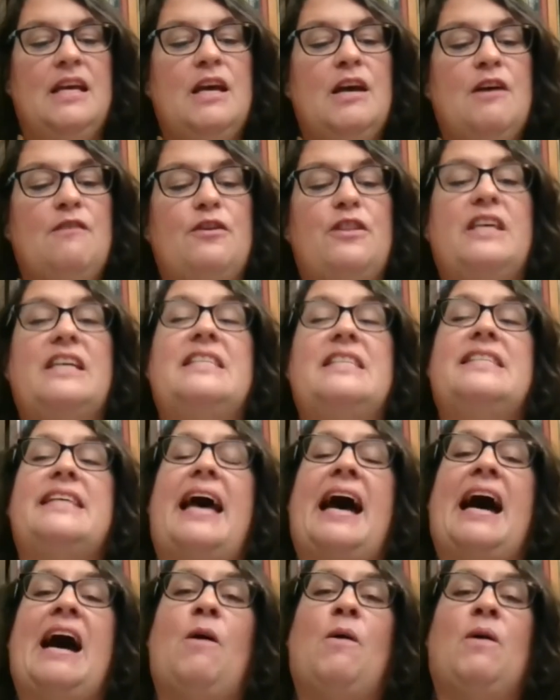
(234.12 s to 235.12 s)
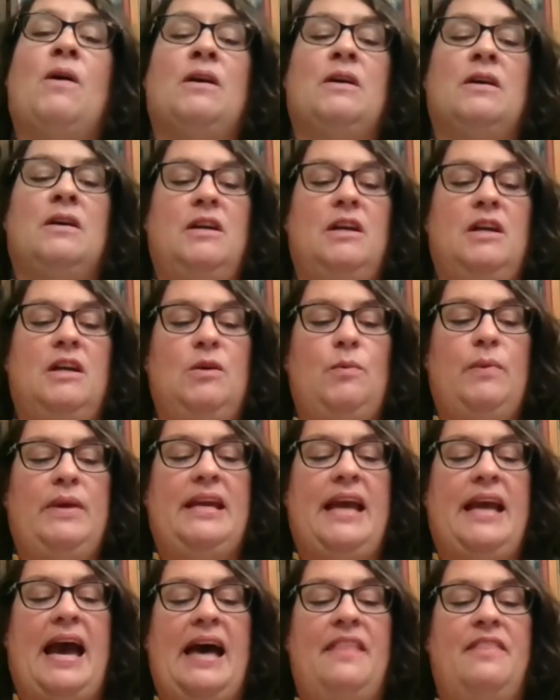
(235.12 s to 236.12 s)
For this hour, we
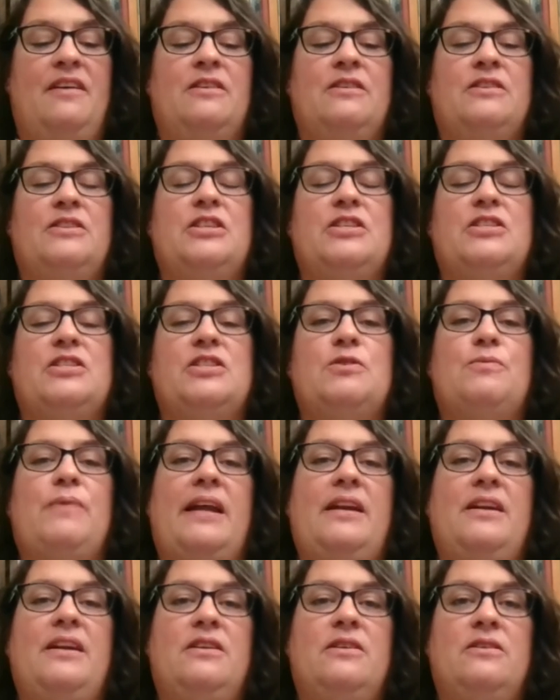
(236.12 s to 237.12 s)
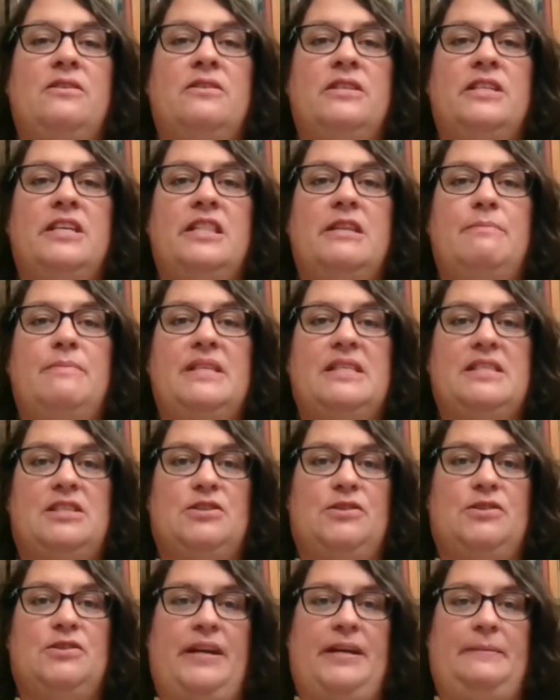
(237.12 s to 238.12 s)
gather to surrender to the
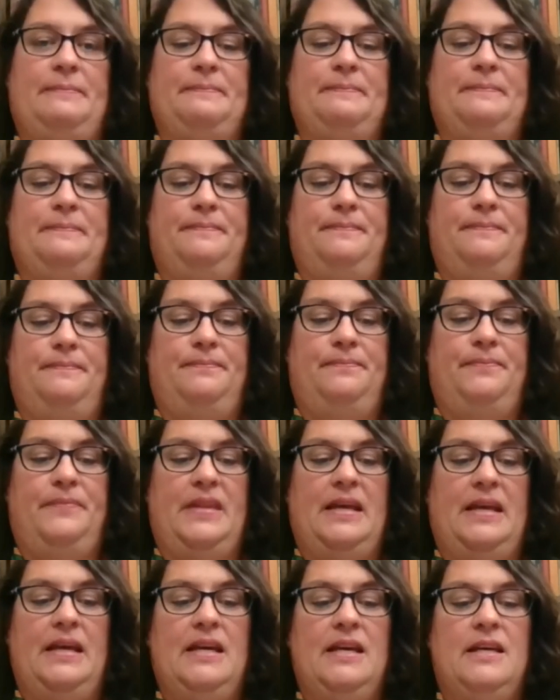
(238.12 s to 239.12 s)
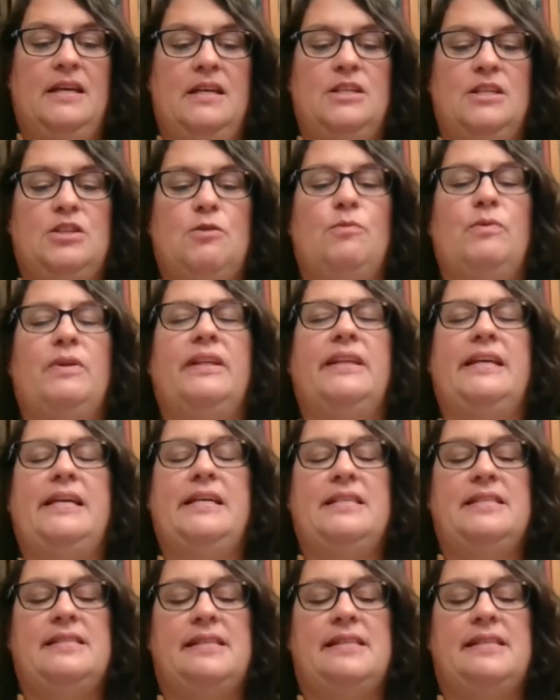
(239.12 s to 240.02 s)
mystery, to release